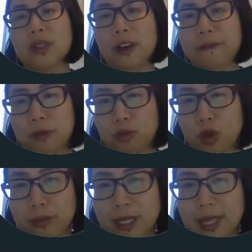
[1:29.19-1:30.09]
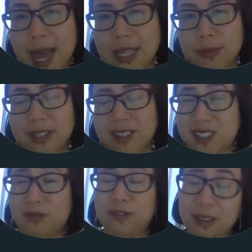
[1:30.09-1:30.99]
self-employment tax because
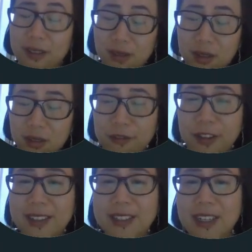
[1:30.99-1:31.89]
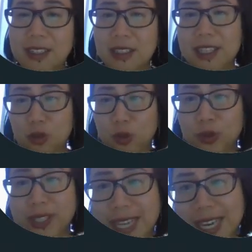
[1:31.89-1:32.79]
he's filing on Schedule
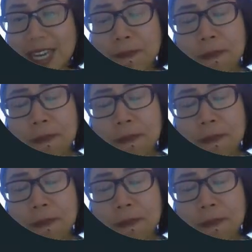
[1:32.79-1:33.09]
C.